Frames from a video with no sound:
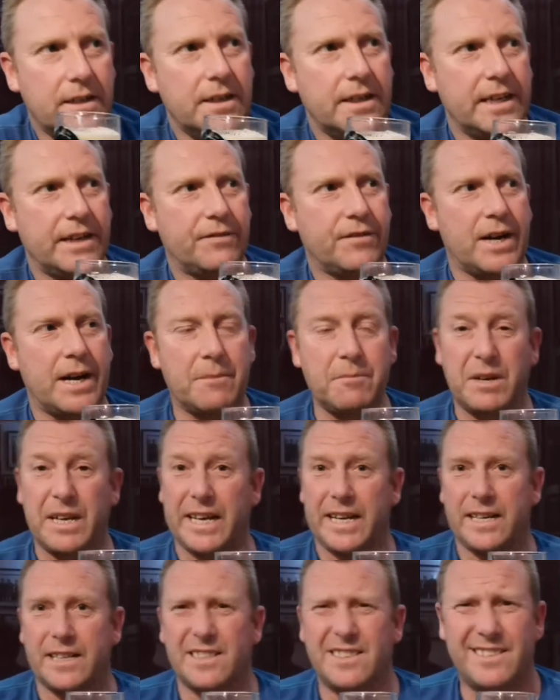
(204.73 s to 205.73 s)
And if I'm
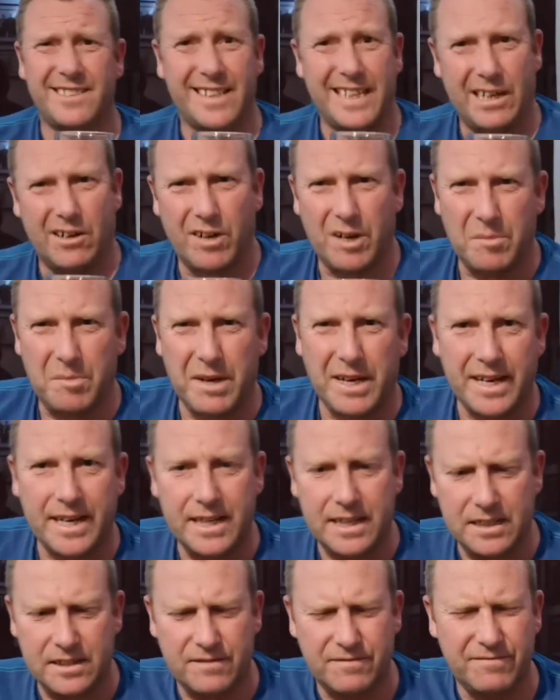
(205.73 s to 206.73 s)
getting the
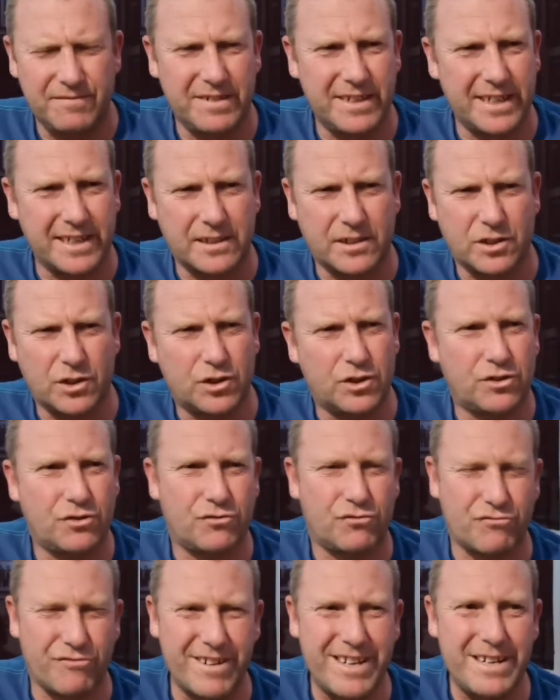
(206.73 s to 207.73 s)
IPA, it's
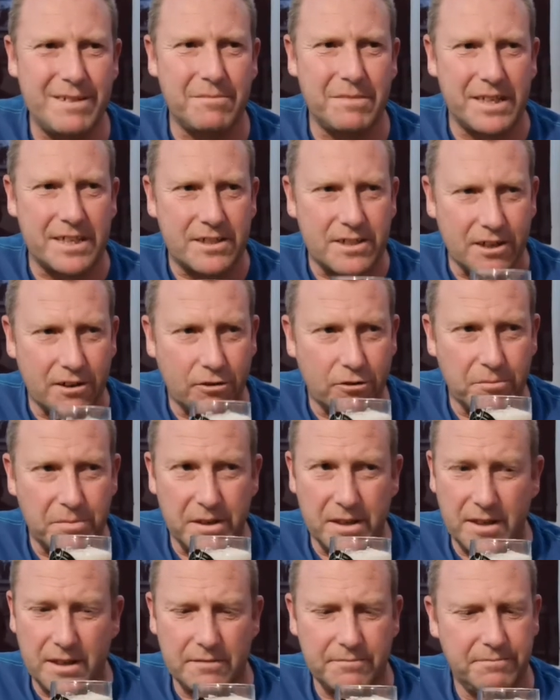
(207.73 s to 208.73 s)
extremely subtle,
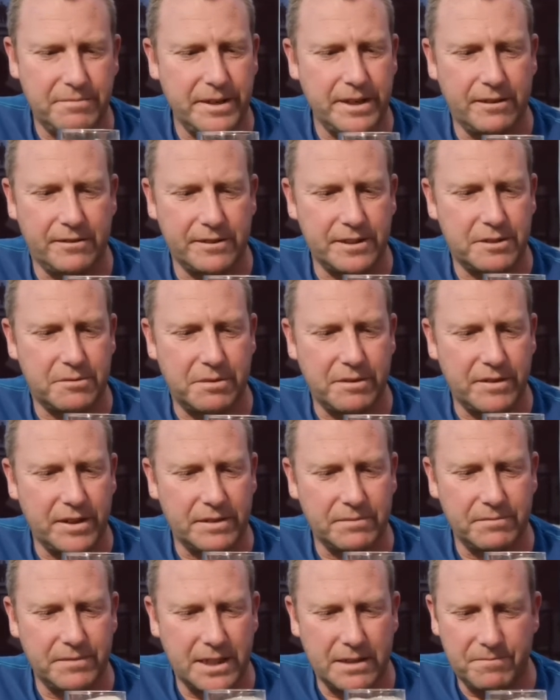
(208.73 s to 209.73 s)
but I'll be honest with
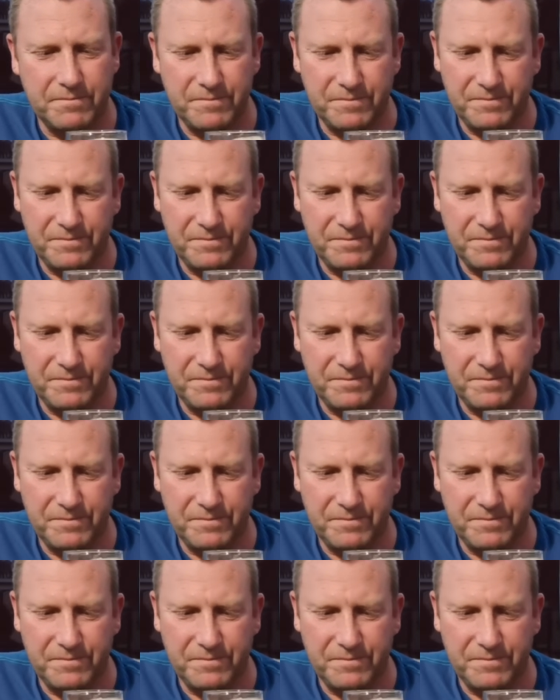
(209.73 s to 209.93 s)
you,